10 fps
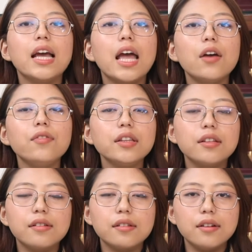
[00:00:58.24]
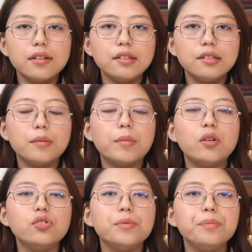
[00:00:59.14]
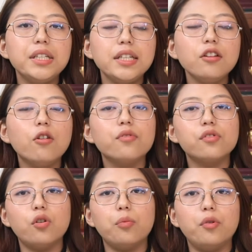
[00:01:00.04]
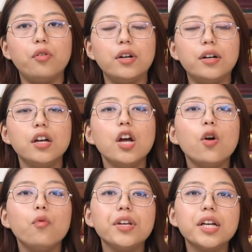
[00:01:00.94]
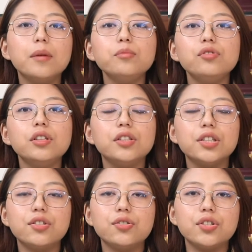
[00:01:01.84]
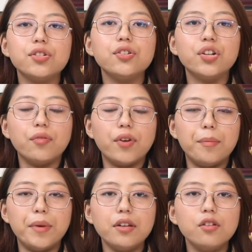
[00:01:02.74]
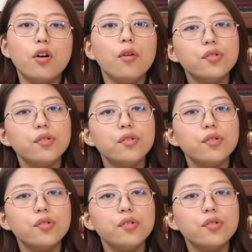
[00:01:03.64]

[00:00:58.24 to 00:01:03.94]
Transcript: having discussed about the meaning of stockbroker, we come to the registration requirement of